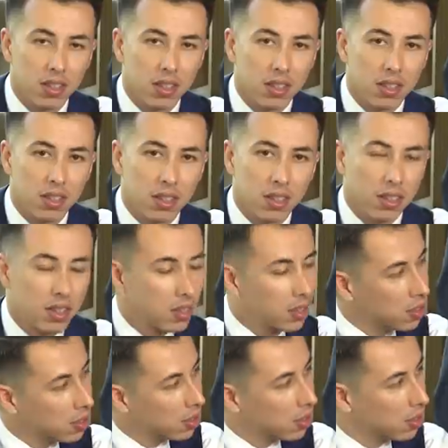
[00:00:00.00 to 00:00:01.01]

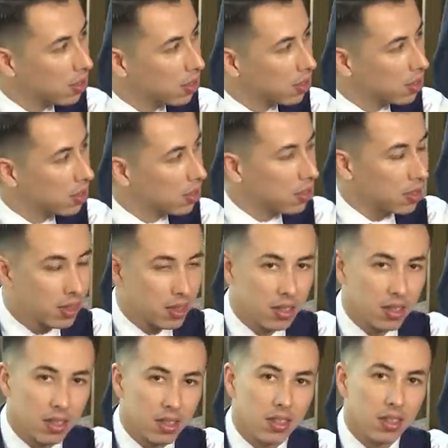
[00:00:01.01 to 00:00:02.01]

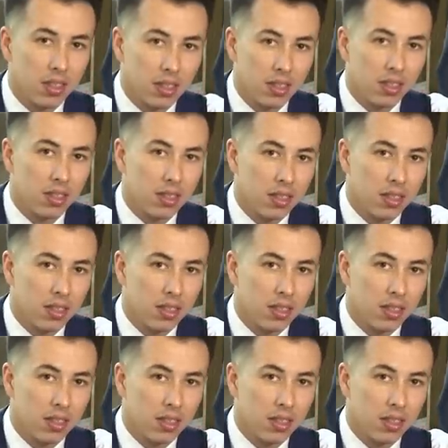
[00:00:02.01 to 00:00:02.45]
(not speaking)